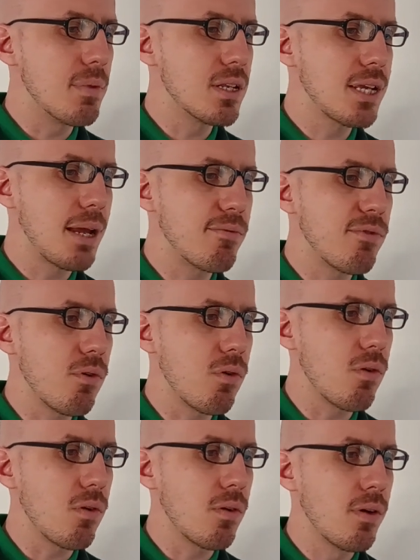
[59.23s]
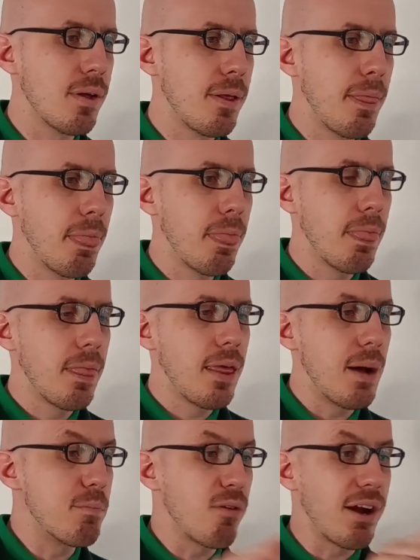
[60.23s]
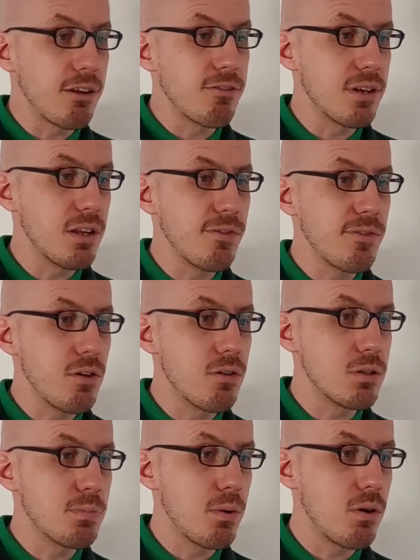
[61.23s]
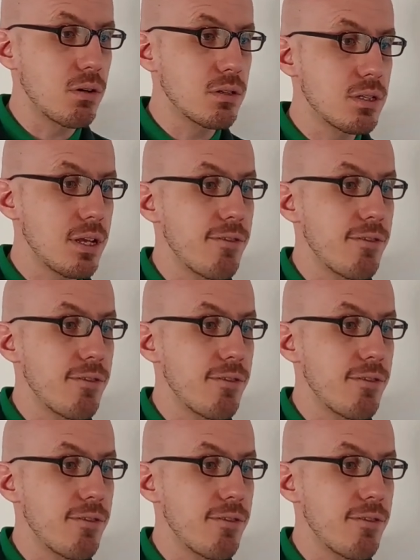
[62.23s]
Same for a breaker in the fuse box.